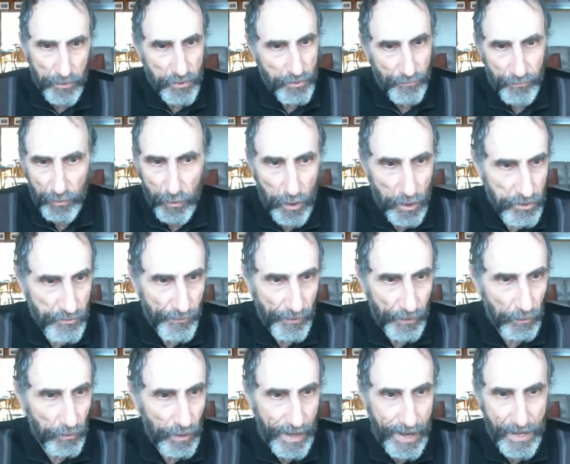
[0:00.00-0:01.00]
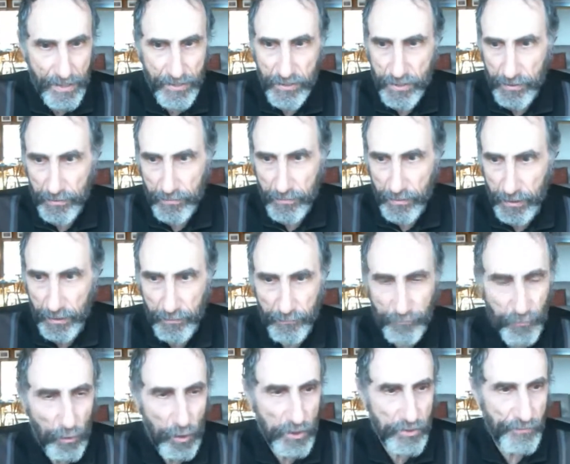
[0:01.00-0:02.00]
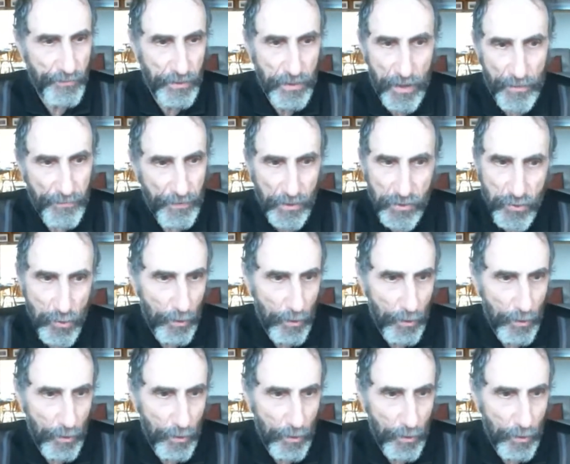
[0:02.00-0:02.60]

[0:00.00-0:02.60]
um, it's a philosophy class, and in philosophy,